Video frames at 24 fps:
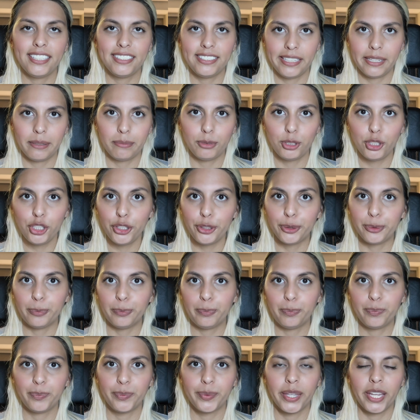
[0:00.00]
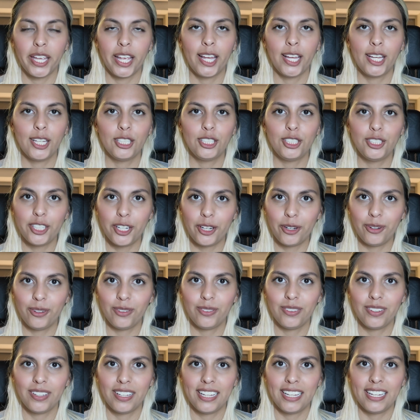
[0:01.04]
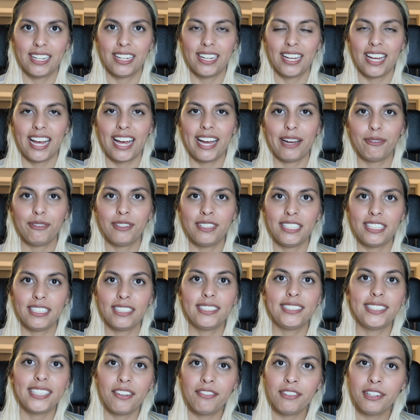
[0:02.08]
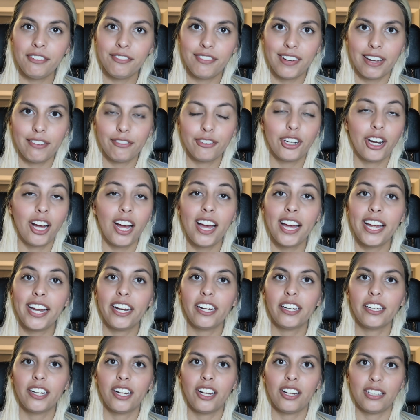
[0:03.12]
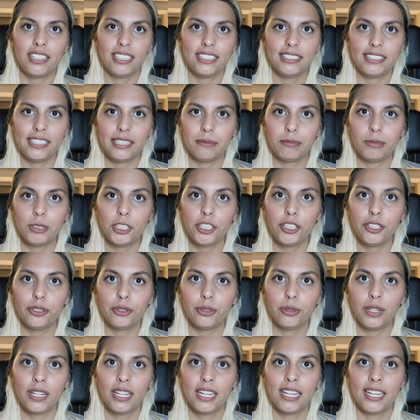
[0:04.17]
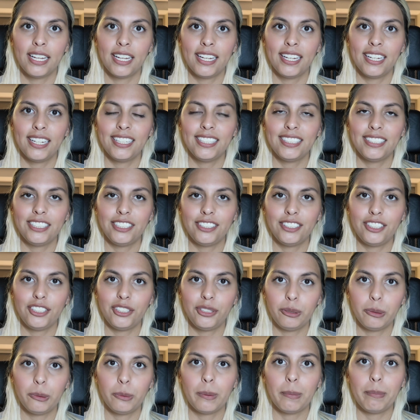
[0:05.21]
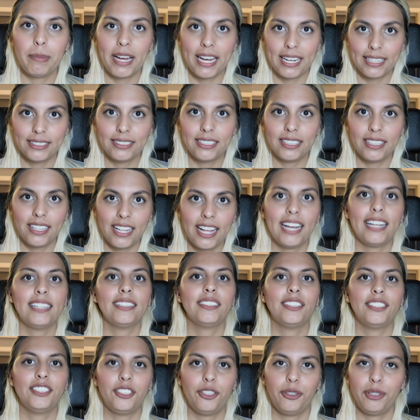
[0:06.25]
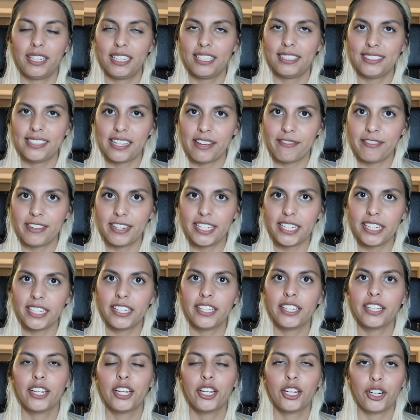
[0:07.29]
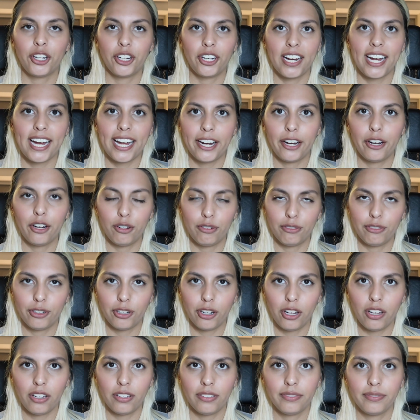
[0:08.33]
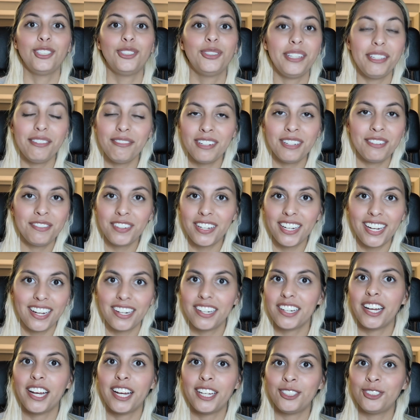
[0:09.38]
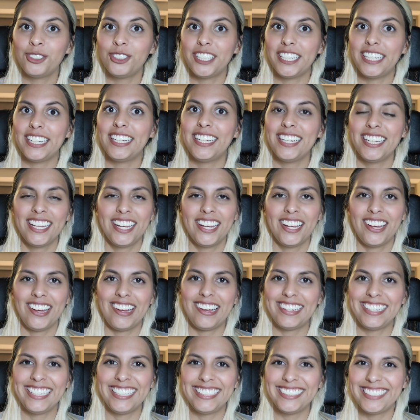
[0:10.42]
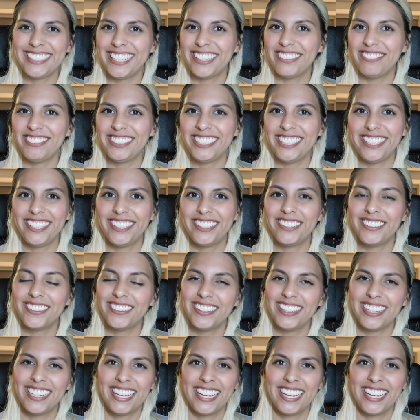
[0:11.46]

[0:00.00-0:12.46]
exam 2. So I would need a 75 or higher on exam 2 to pass the class, so get a 70 or higher overall. So even if I got 100 on exam 2,